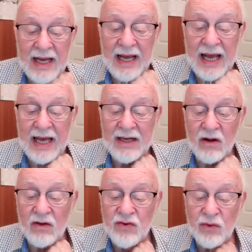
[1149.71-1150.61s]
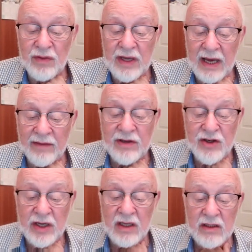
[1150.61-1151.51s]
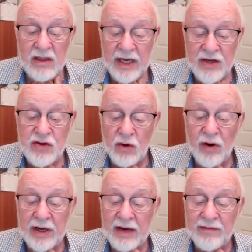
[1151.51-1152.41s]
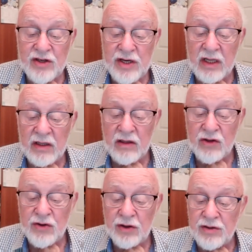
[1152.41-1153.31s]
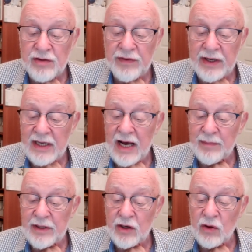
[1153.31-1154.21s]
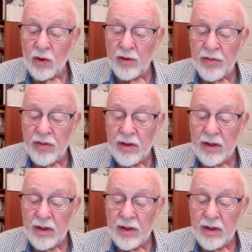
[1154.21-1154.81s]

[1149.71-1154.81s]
and also the historic Evangelical Church of Vietnam in the north.